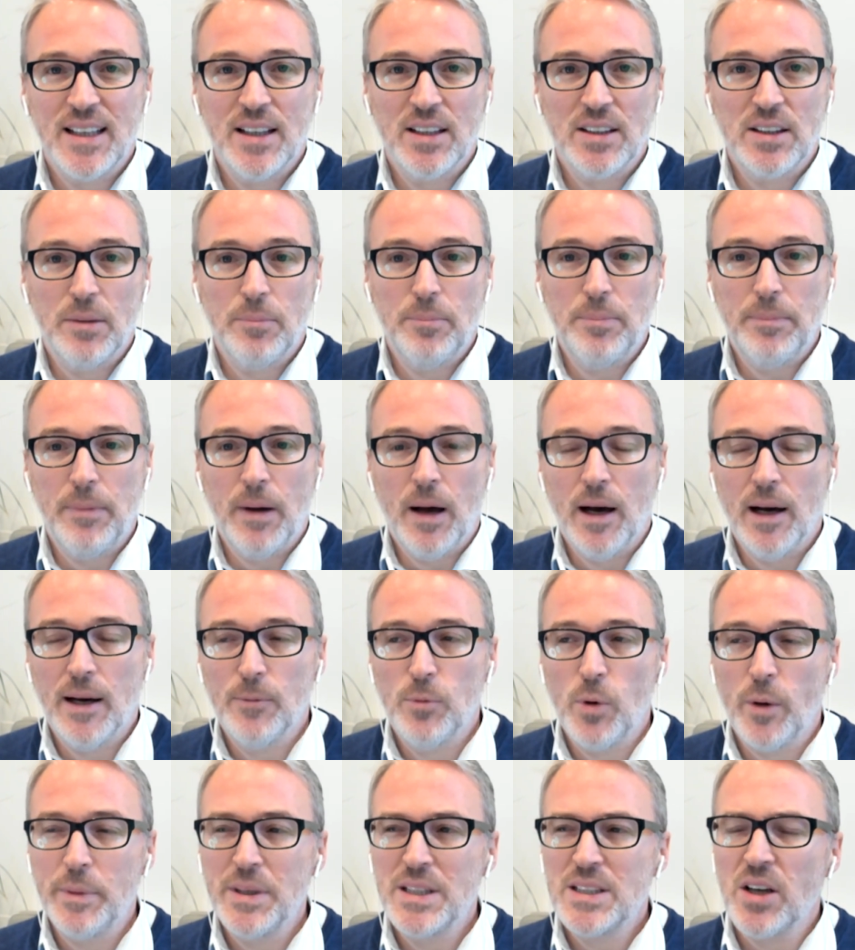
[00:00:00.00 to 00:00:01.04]
At the
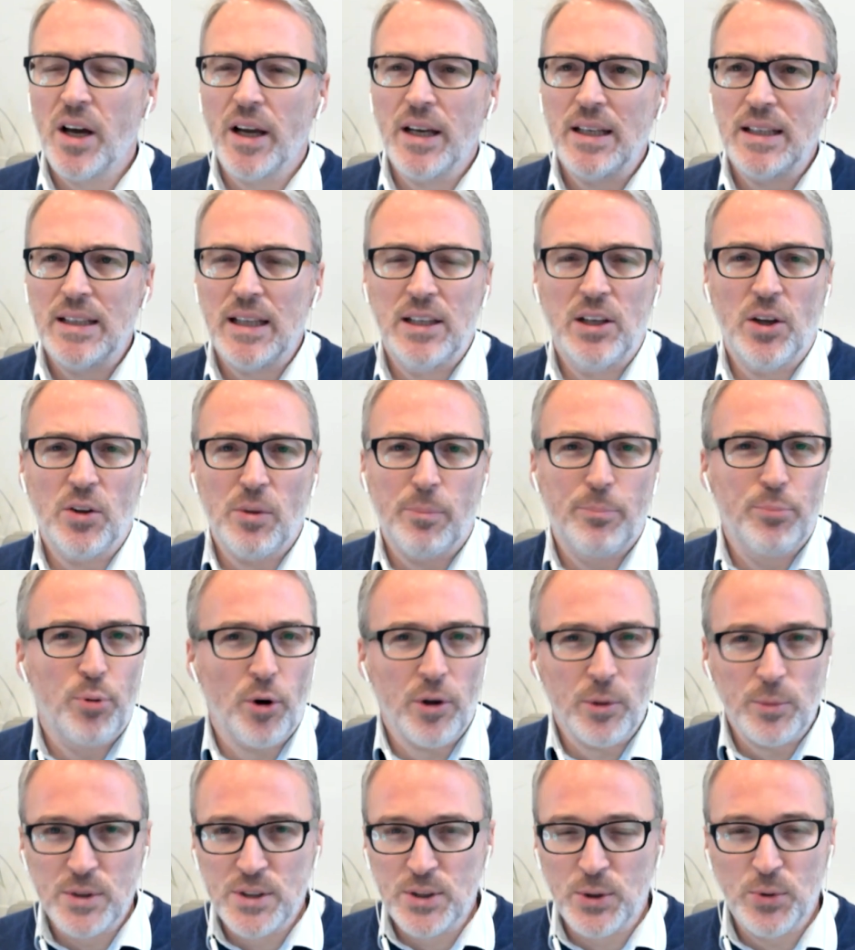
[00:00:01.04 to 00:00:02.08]
where we started, the
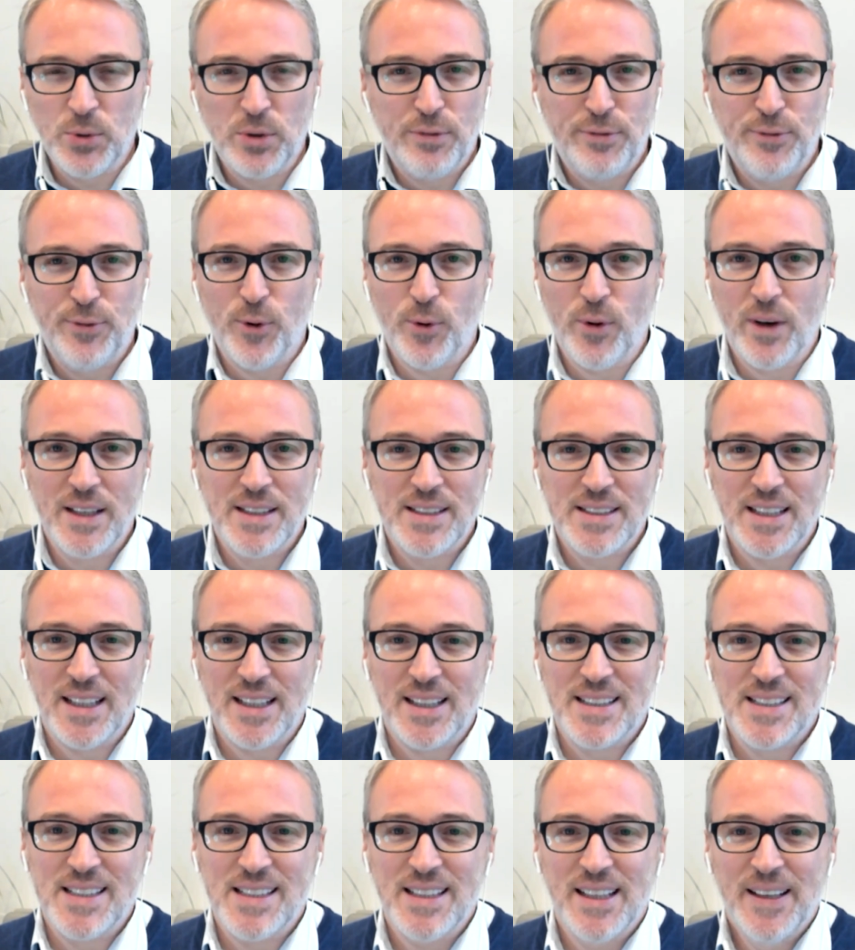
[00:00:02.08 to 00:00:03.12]
product was called the
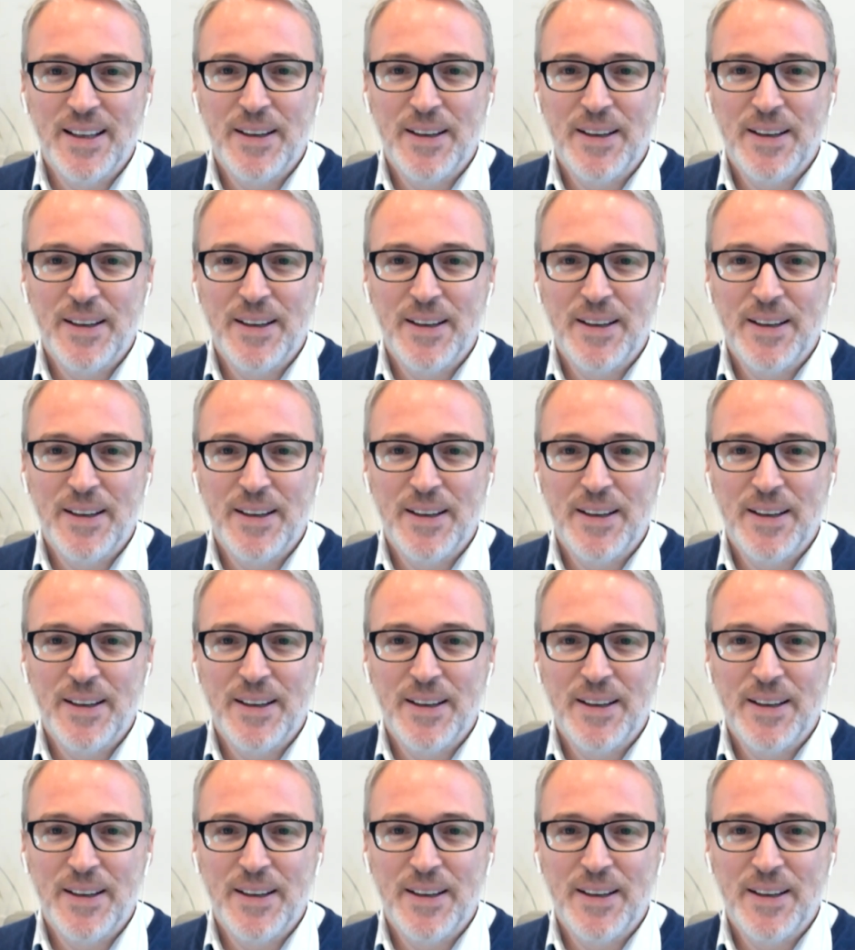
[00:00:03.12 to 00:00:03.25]
486